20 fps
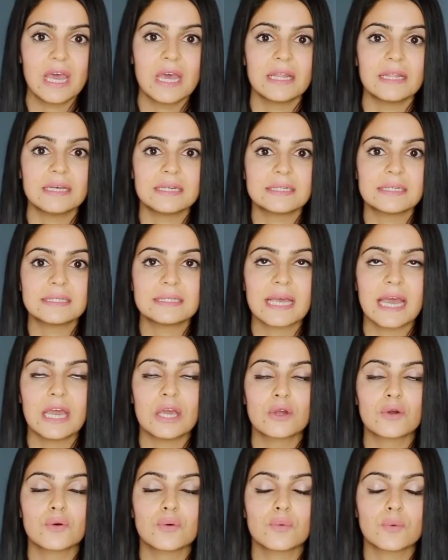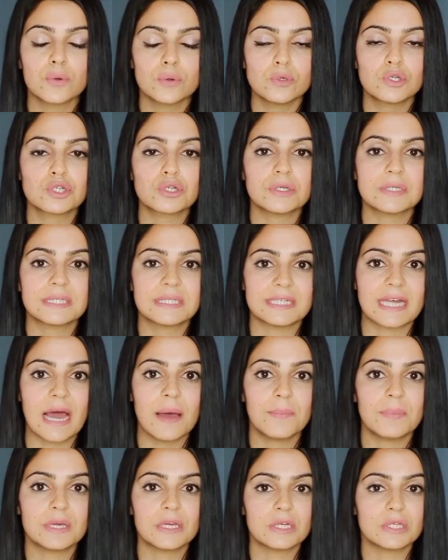This is a crucial
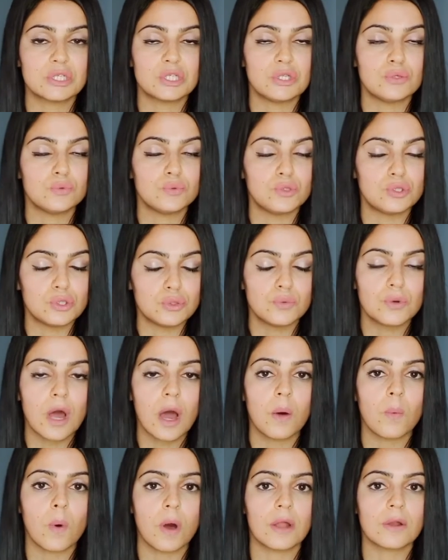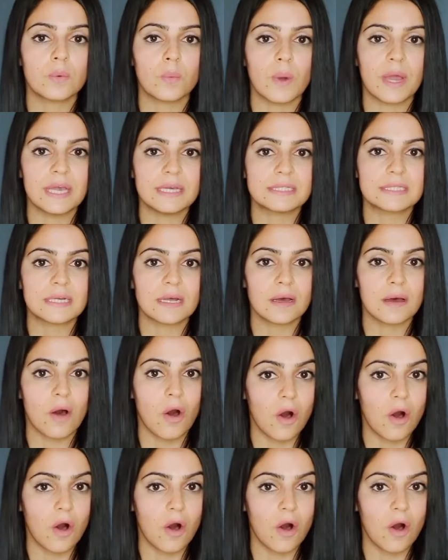step because you do not want to waste